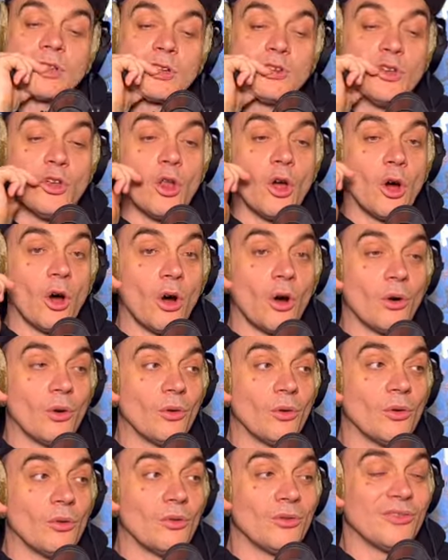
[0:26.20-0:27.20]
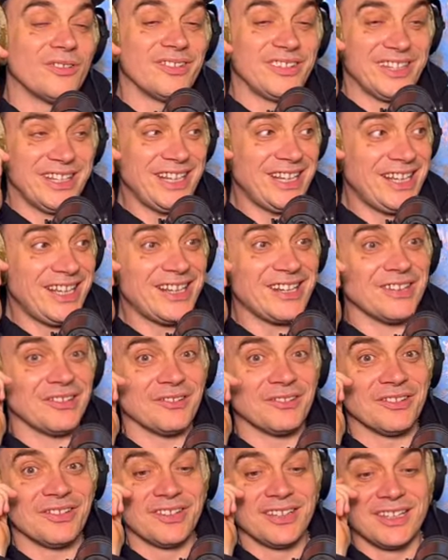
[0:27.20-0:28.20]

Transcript: No, you know, yeah.